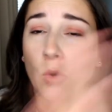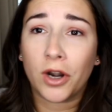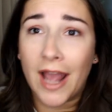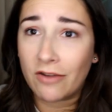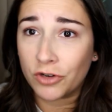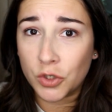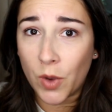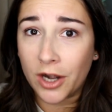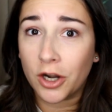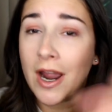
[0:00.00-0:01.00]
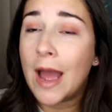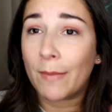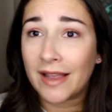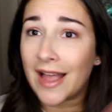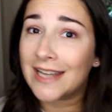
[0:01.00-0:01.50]
or an average wetter.
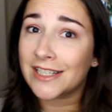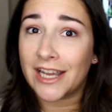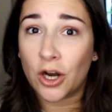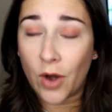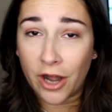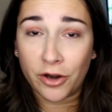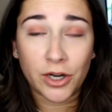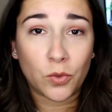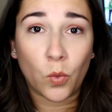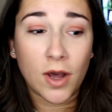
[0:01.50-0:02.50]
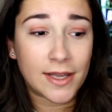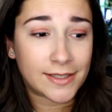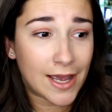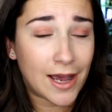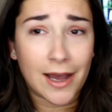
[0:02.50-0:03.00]
My last kiddo, Eren,
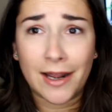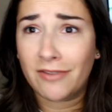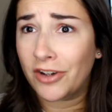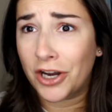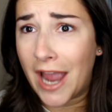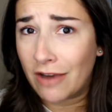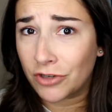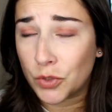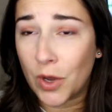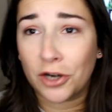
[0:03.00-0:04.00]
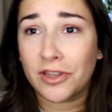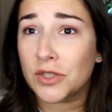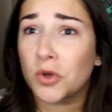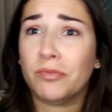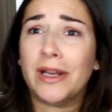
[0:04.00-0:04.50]
was uh, a very average wetter.
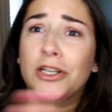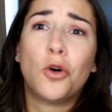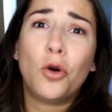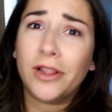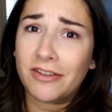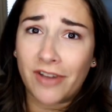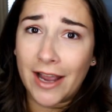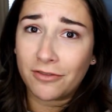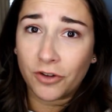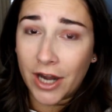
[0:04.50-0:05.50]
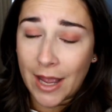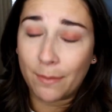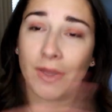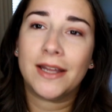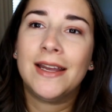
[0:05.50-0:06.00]
This would have been totally fine for
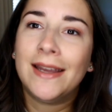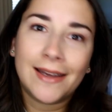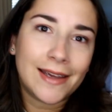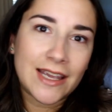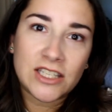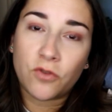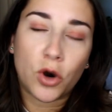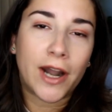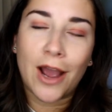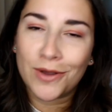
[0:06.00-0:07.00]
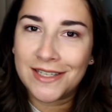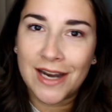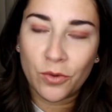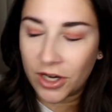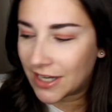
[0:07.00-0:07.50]
him, but he's four now. He's
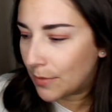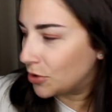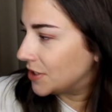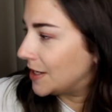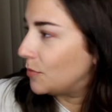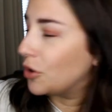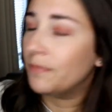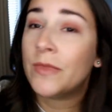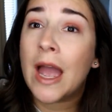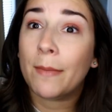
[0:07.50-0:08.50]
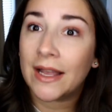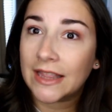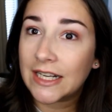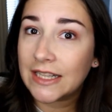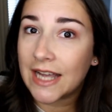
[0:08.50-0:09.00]
not wearing diapers anymore. My
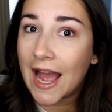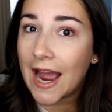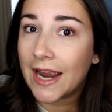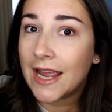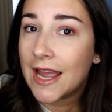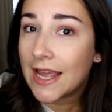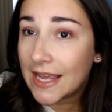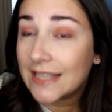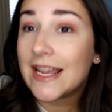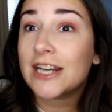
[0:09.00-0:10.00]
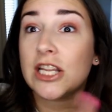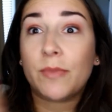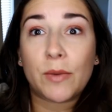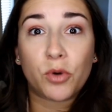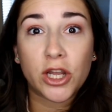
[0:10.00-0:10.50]
little guy, he's actually
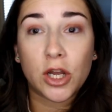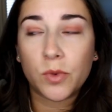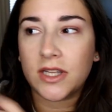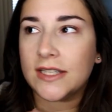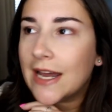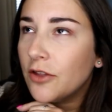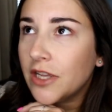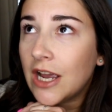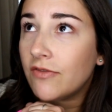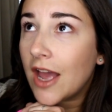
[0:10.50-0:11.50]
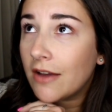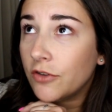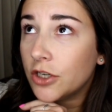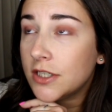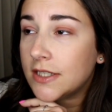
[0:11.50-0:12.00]
been pretty good with these. I don't think I've
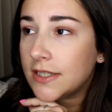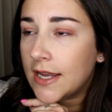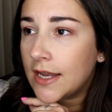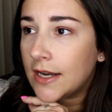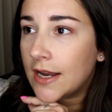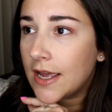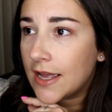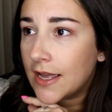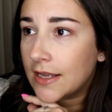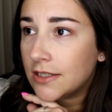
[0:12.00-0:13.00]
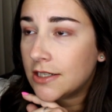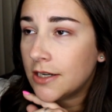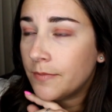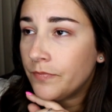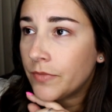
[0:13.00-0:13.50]
ever seen it